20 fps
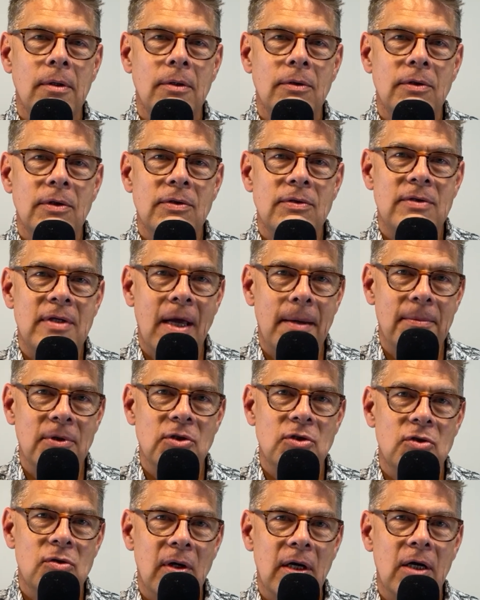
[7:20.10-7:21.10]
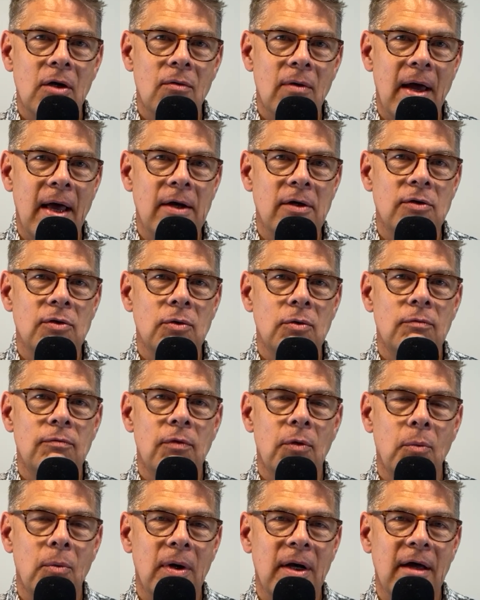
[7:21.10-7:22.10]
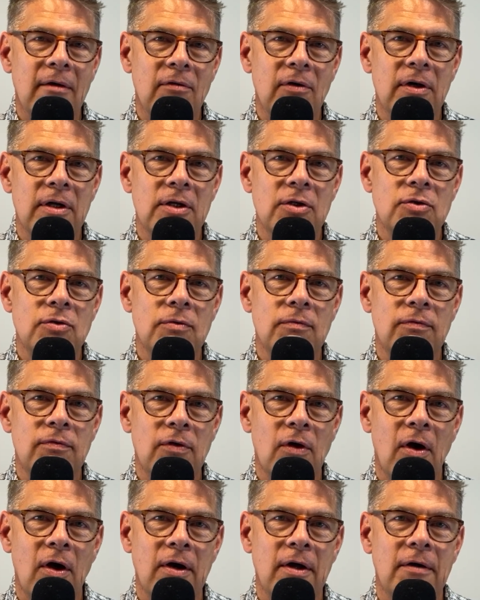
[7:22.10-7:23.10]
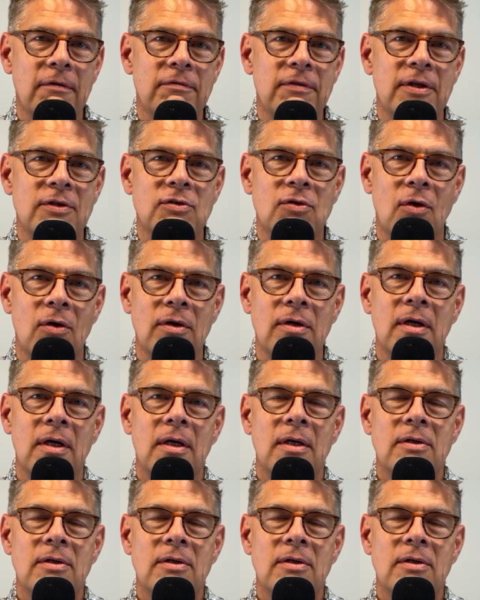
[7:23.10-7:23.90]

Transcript: to demonstrate gratitude for whatever it is you've thought of that's on